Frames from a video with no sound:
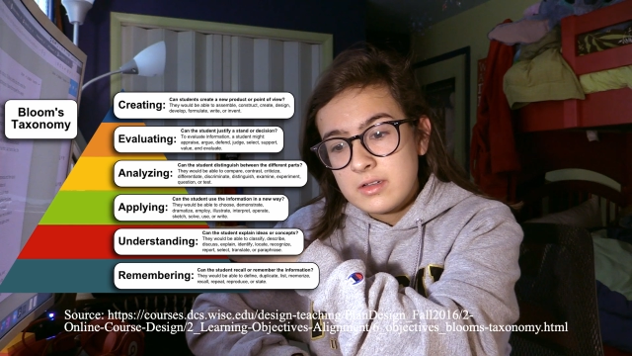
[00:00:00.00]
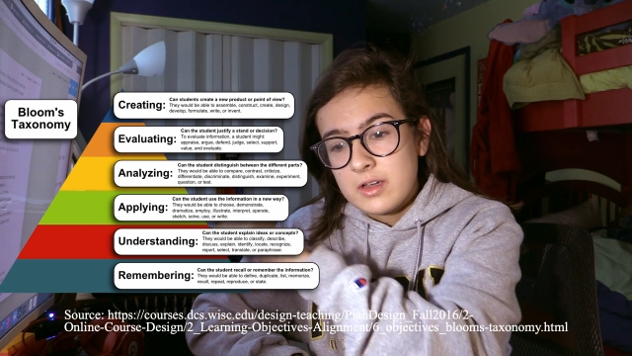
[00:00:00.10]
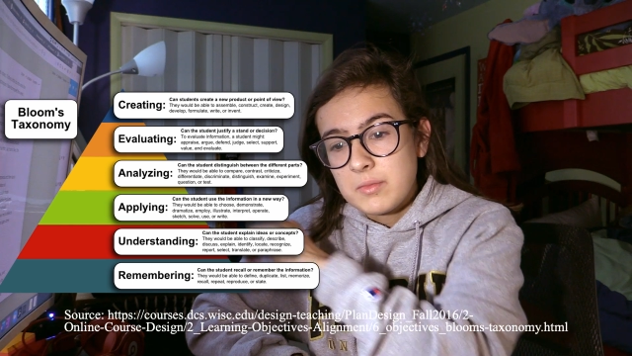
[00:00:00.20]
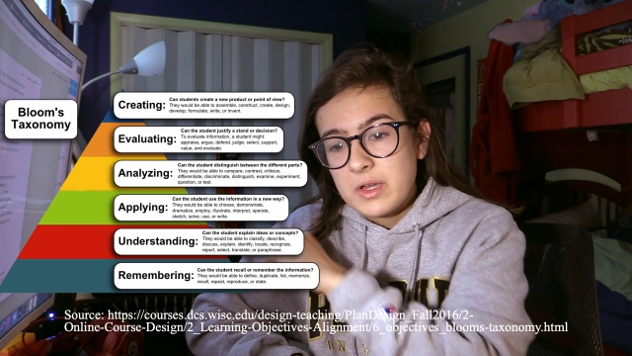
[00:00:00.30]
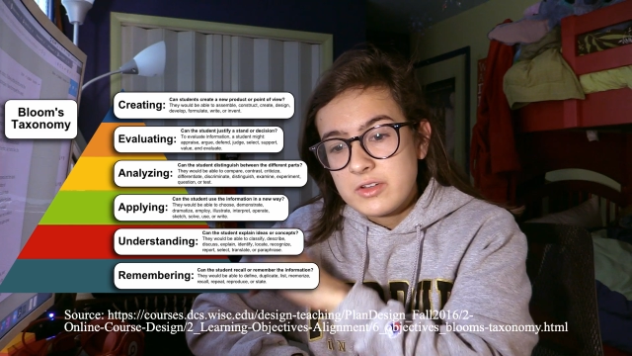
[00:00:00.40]

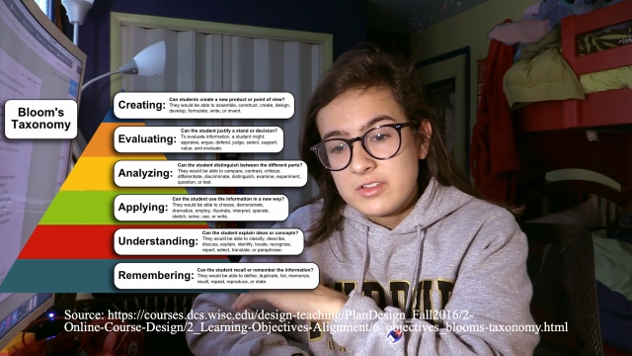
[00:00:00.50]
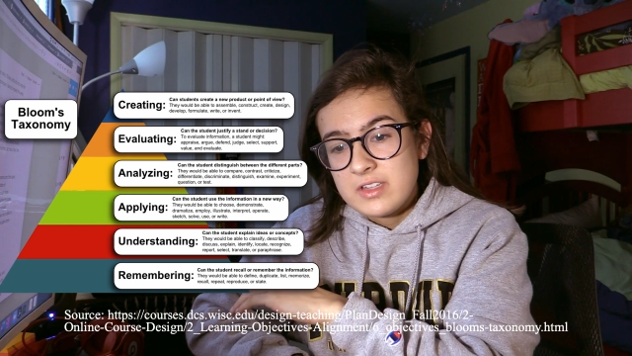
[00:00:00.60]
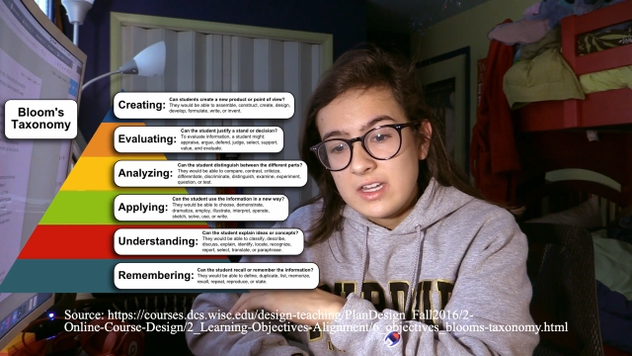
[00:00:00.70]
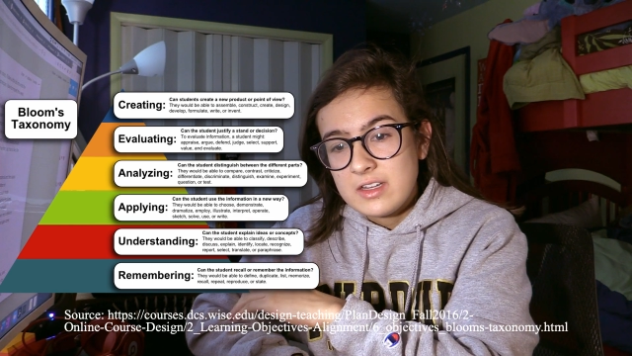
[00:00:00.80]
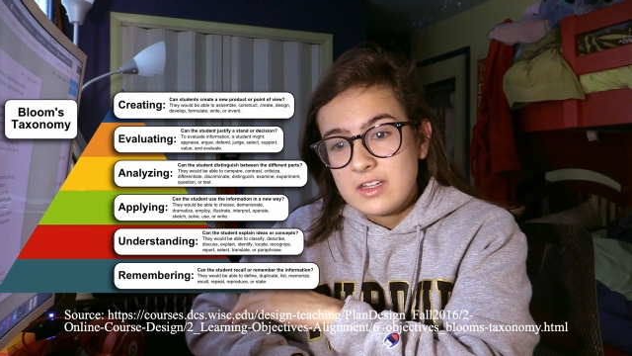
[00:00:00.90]
um,
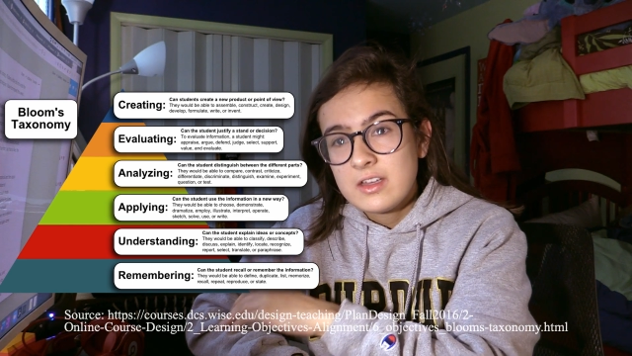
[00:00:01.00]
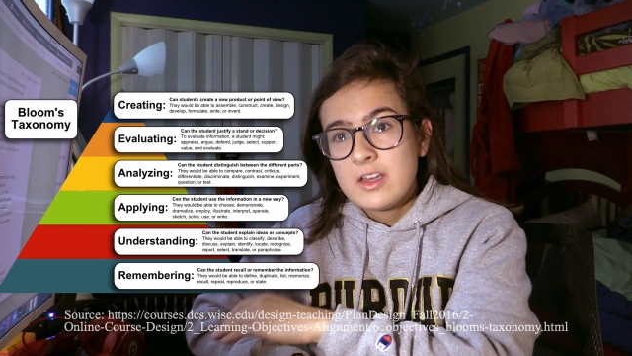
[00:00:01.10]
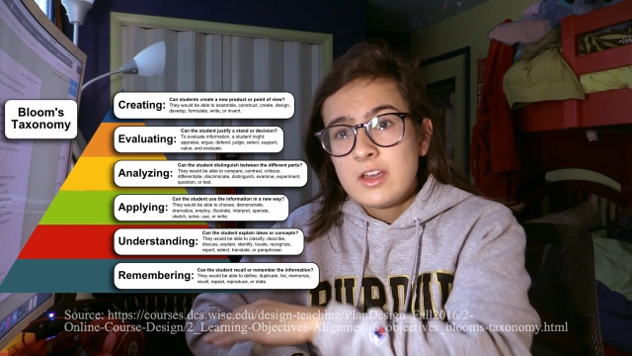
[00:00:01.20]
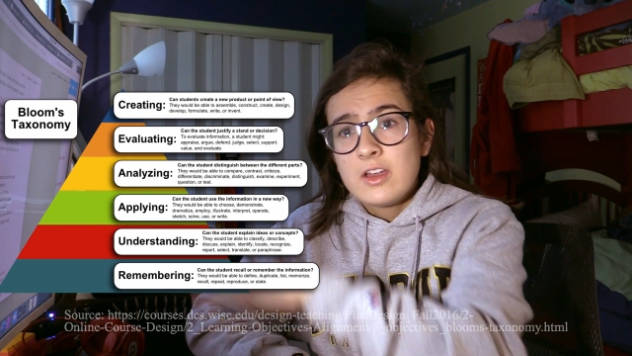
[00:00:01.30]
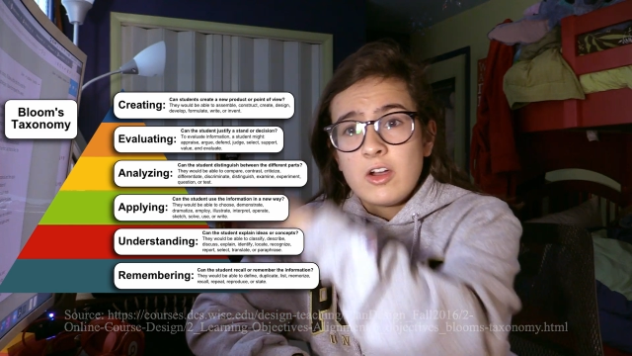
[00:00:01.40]
understanding
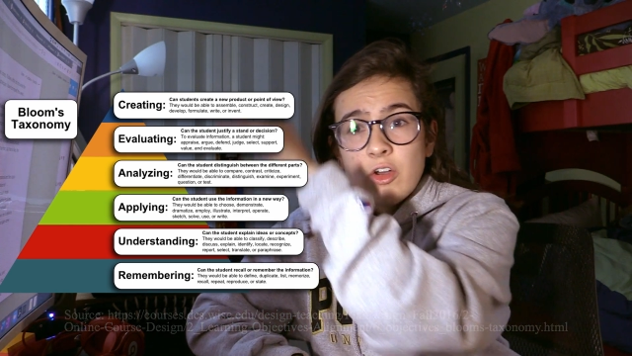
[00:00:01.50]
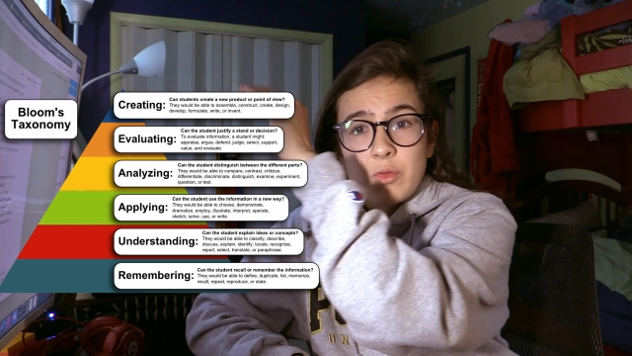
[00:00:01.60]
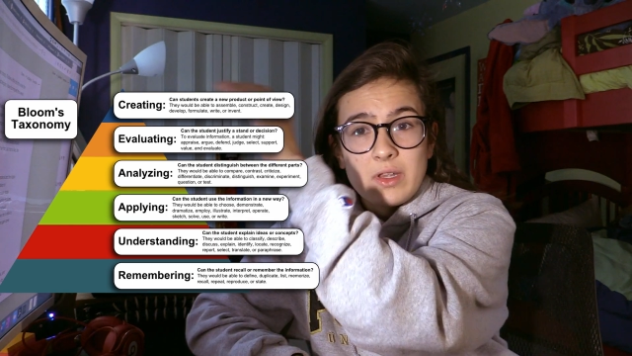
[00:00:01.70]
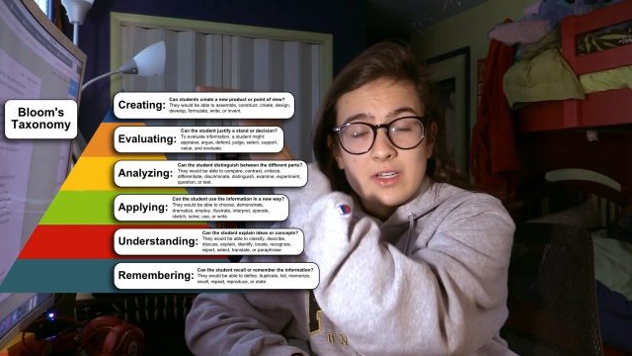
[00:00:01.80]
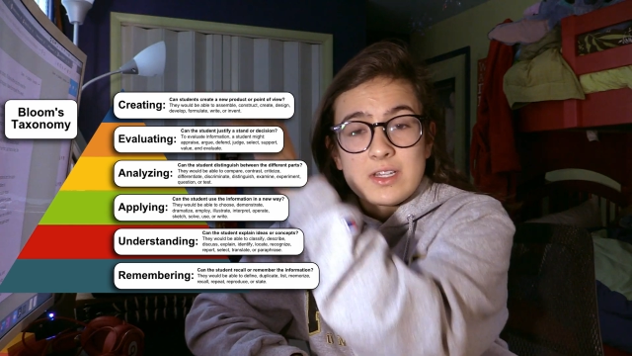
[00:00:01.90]
all the
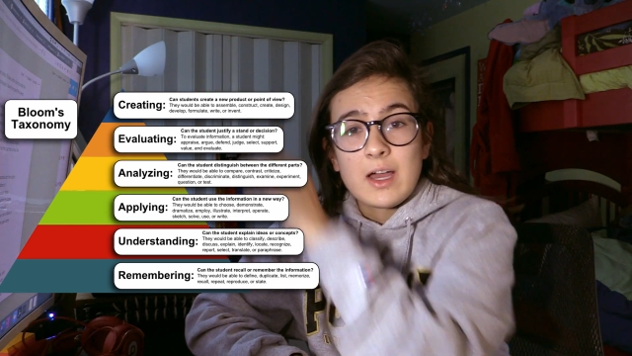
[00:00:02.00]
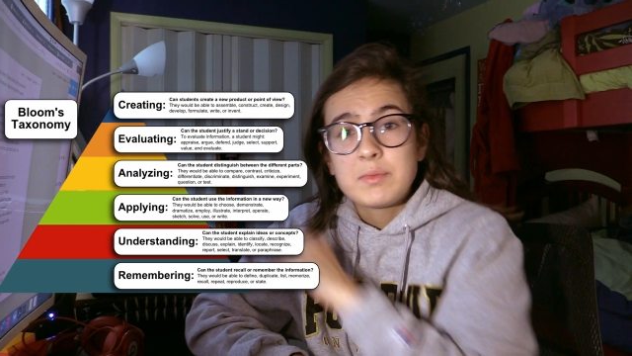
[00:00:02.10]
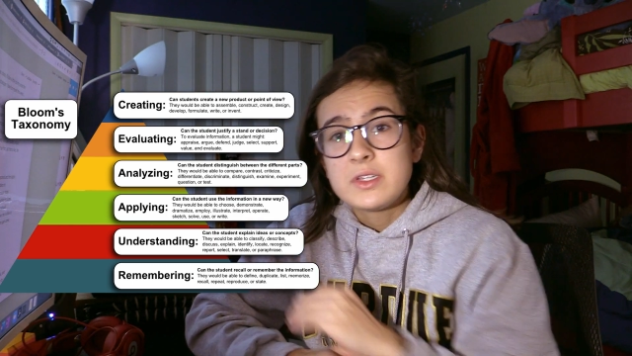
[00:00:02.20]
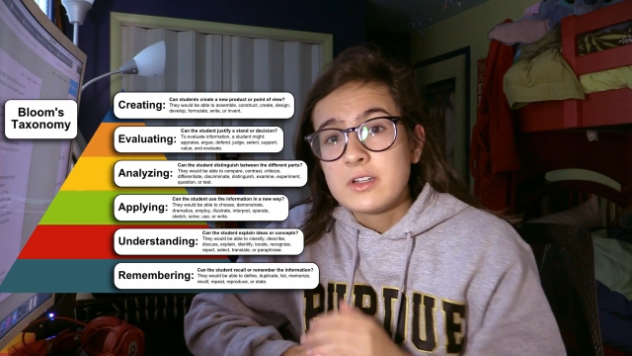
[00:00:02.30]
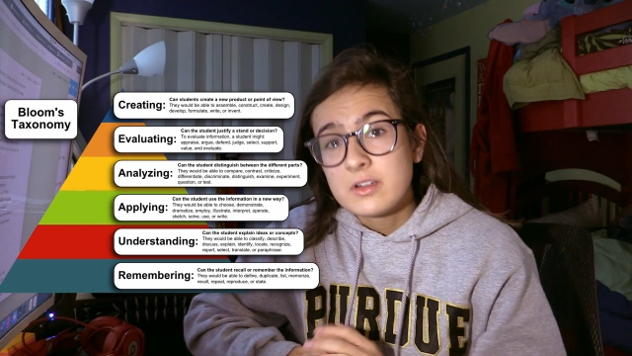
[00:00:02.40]
way to top
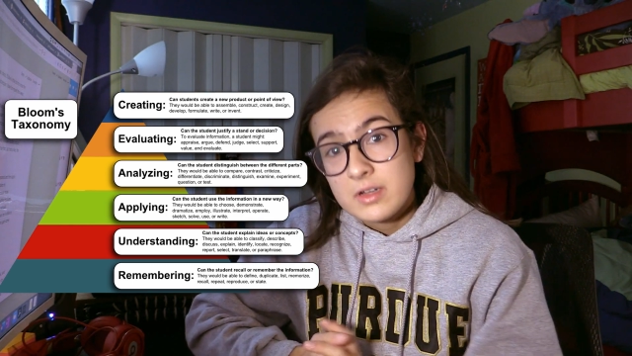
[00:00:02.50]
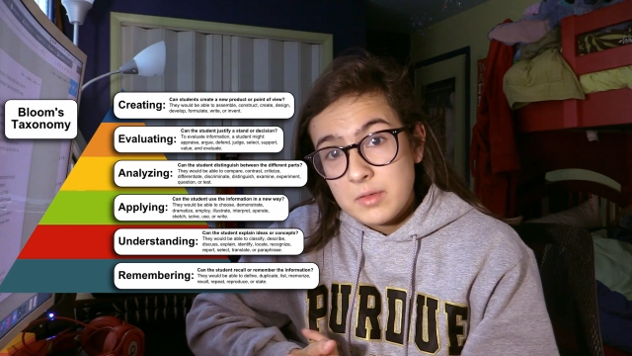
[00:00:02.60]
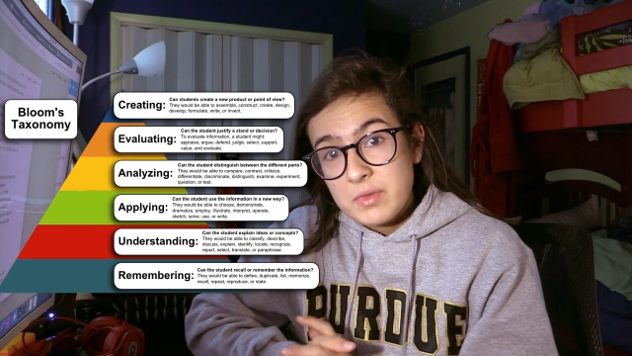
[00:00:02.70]
tier um,